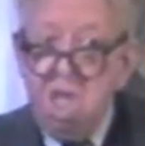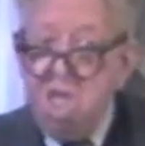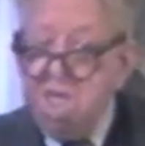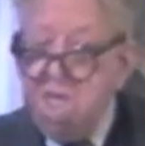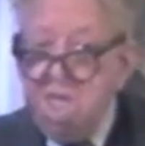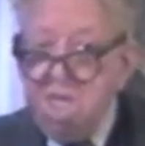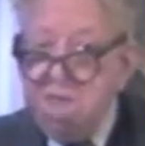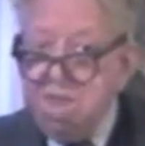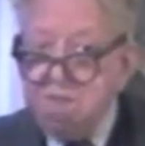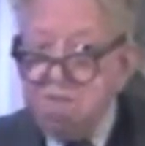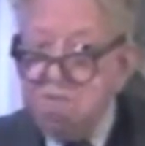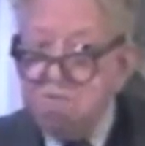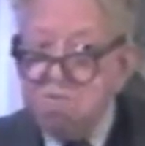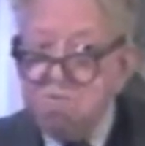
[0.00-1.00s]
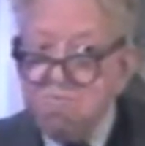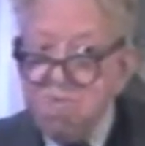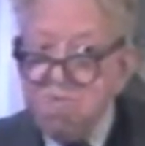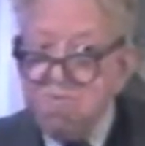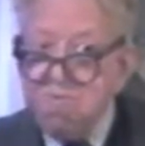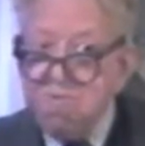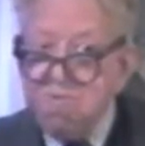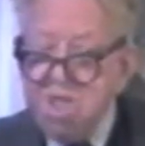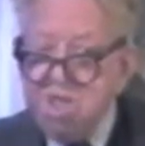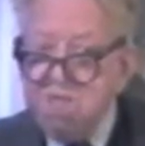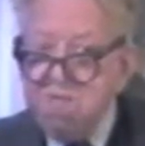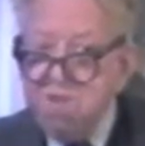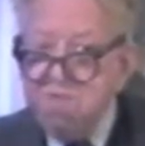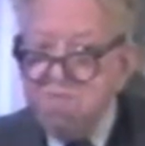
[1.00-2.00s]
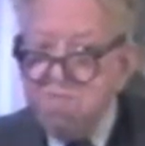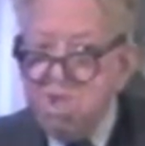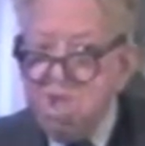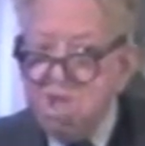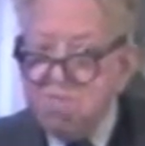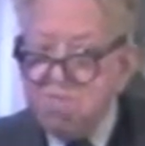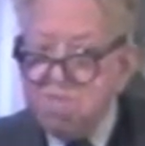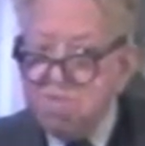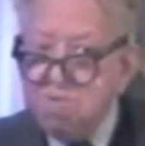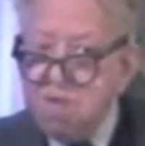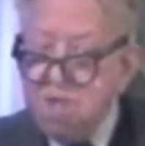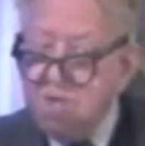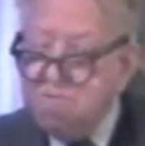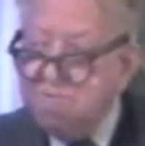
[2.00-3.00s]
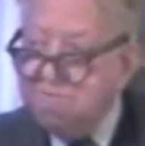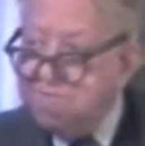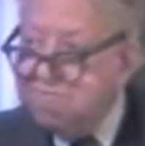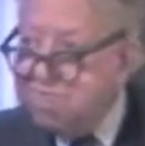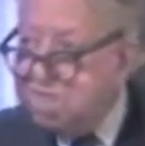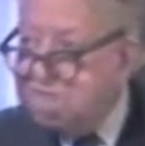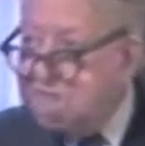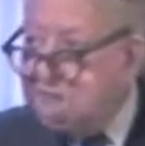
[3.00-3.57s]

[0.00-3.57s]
I had, oh, maybe anywhere from 100 to 150